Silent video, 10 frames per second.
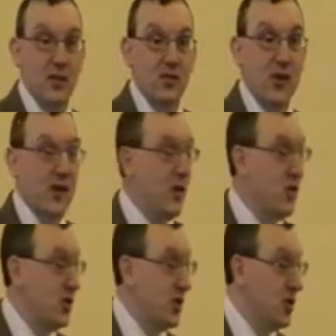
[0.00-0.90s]

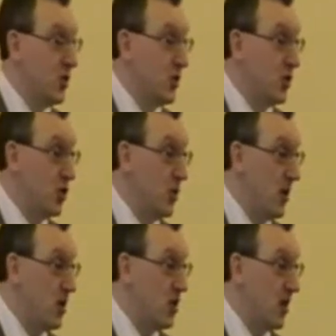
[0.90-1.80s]
theologians with too
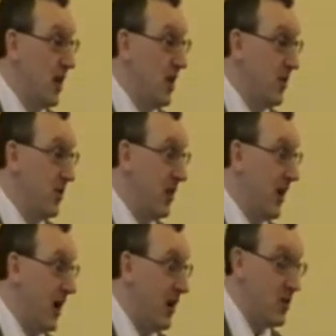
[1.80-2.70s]
much time on
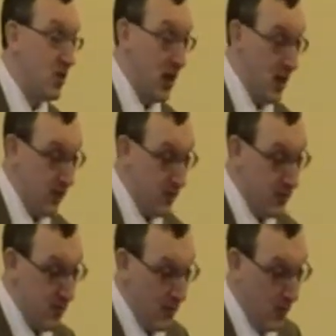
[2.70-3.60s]
their hands
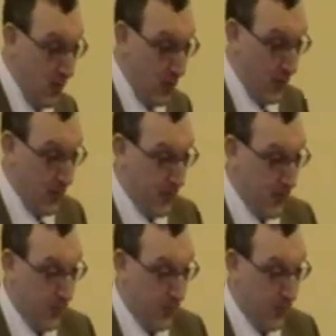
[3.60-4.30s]
have dreamt up.